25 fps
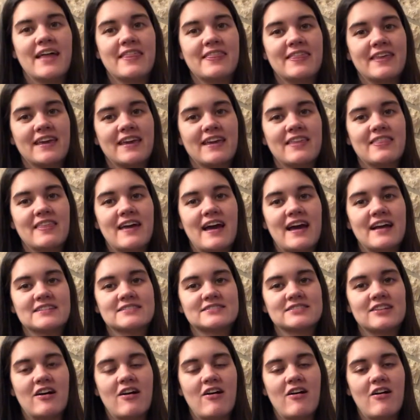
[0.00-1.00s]
I think
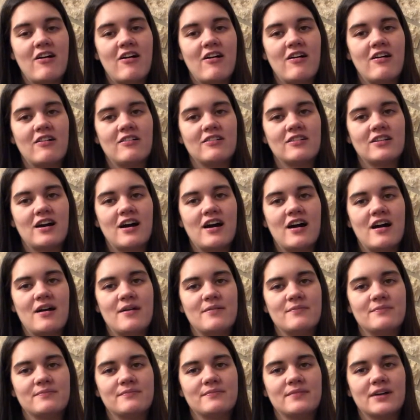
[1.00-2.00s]
that's all
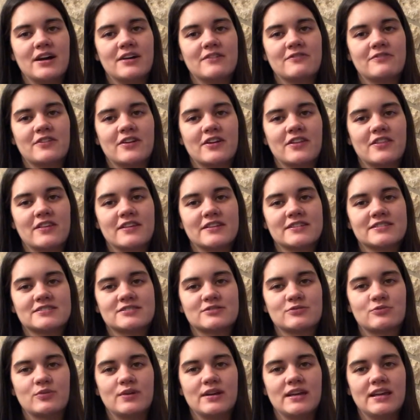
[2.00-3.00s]
um, for
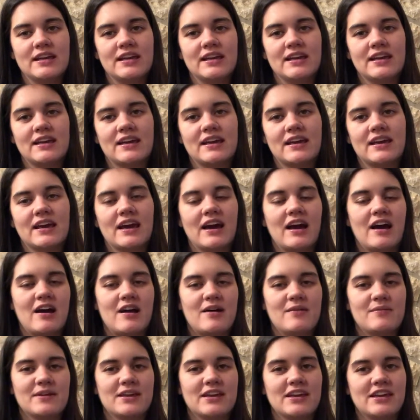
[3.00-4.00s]
this week.
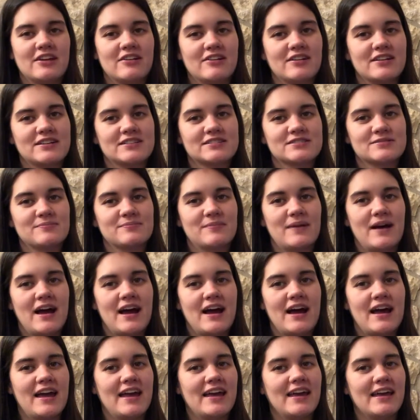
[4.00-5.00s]
Um, here is
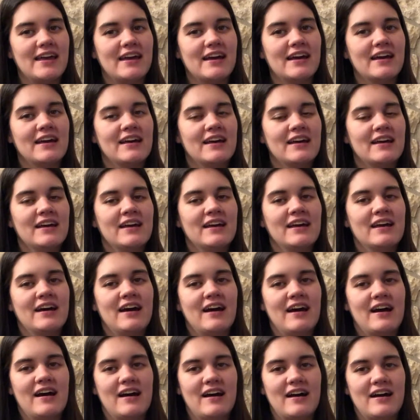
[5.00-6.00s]
my
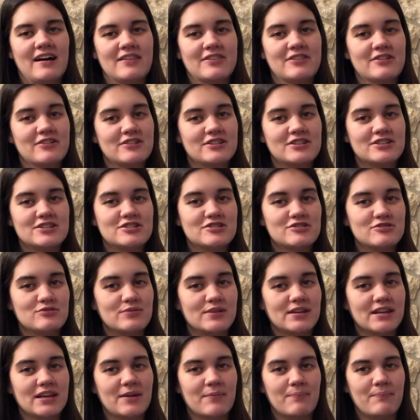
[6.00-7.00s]

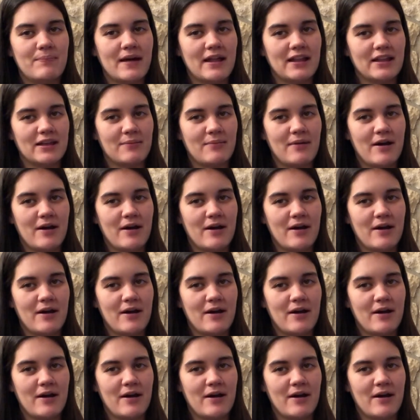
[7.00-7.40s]
32-week uh, belly